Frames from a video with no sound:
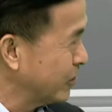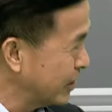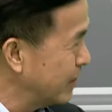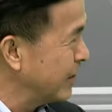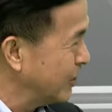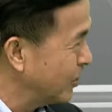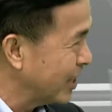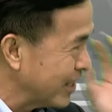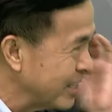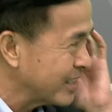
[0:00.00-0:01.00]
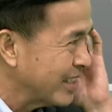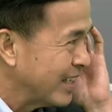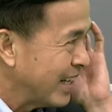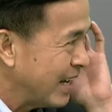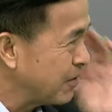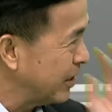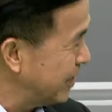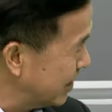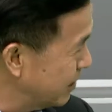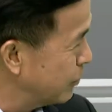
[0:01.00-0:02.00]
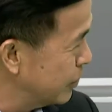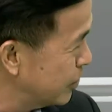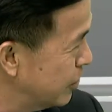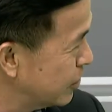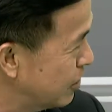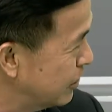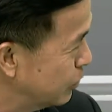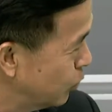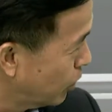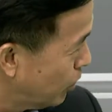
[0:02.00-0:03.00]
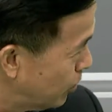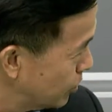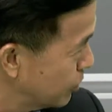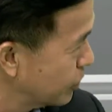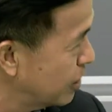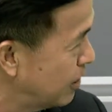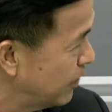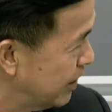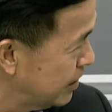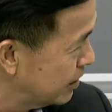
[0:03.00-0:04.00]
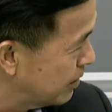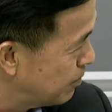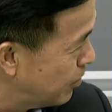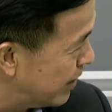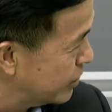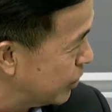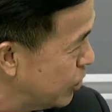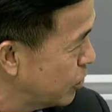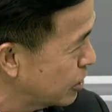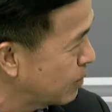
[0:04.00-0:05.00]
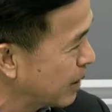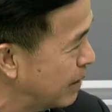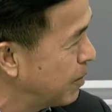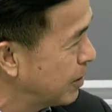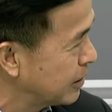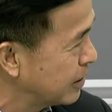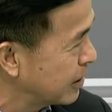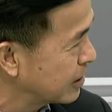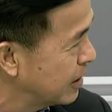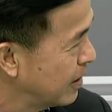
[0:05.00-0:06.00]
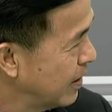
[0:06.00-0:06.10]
yourself and your colleagues have conducted a research on the root causes of this polarization of Thai politics.